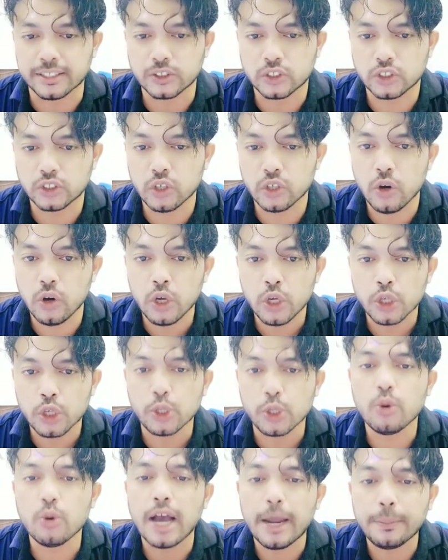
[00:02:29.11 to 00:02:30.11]
So
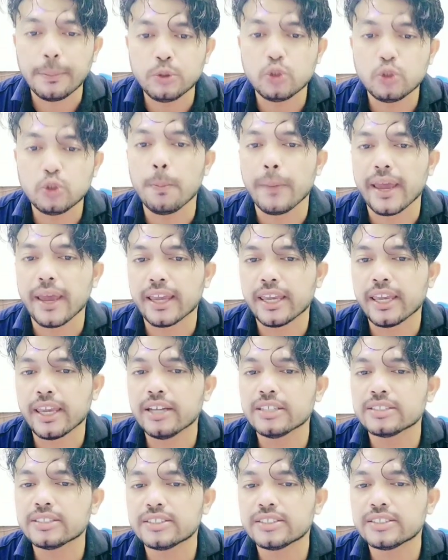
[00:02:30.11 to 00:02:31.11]
you have to make
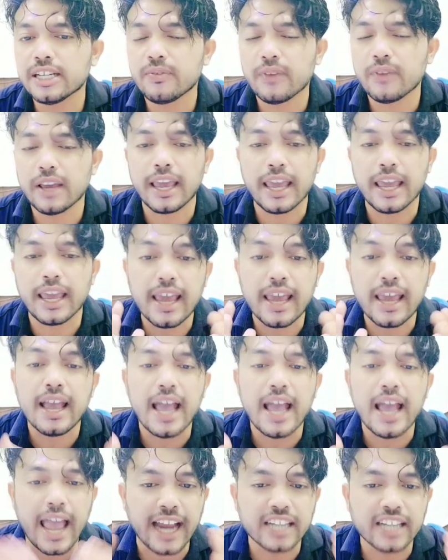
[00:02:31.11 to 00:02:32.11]
yourself a
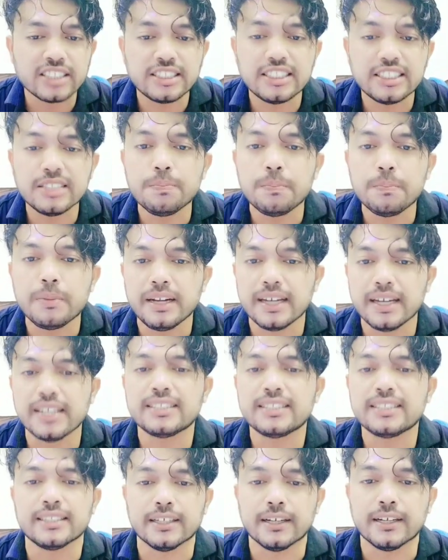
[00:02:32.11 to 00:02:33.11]
active
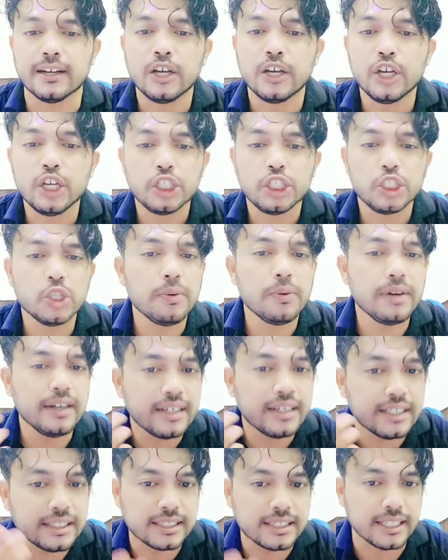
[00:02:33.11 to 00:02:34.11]
listener. You will
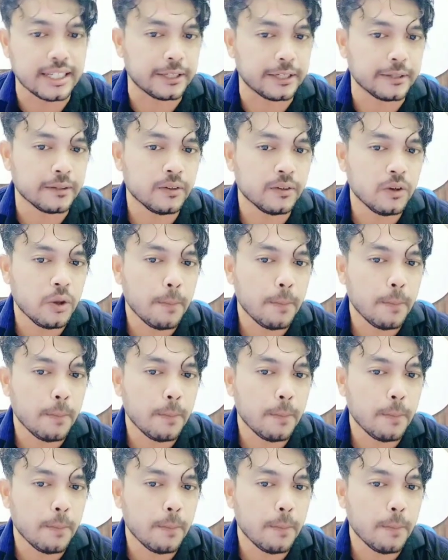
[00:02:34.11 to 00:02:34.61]
listen.